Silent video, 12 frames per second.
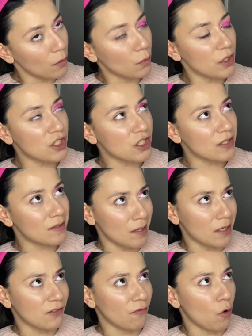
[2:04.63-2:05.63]
which
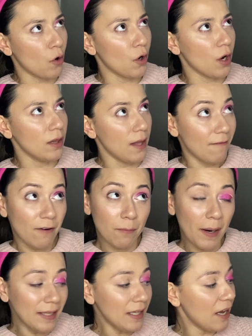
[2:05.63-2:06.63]
stands for Love of
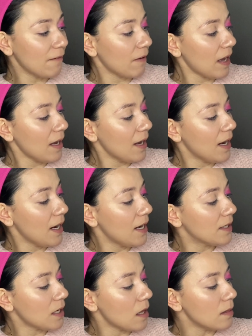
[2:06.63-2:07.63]
My Life,
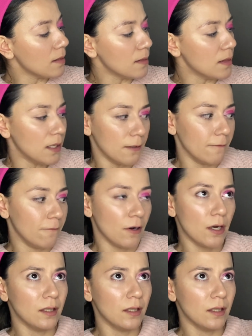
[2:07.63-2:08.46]
and Love.